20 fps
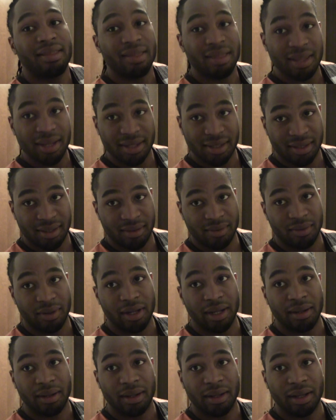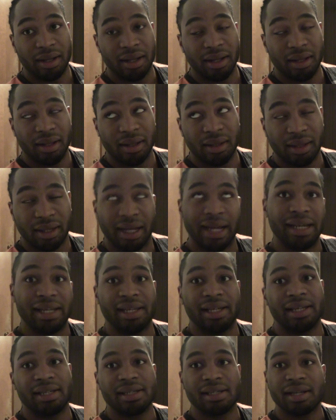This is why. The
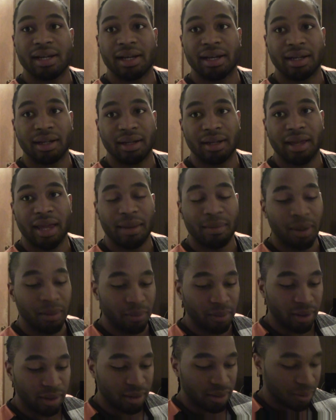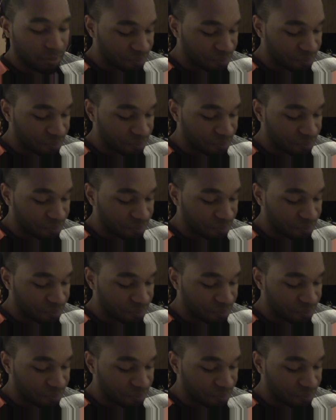idea I just kind of came up with.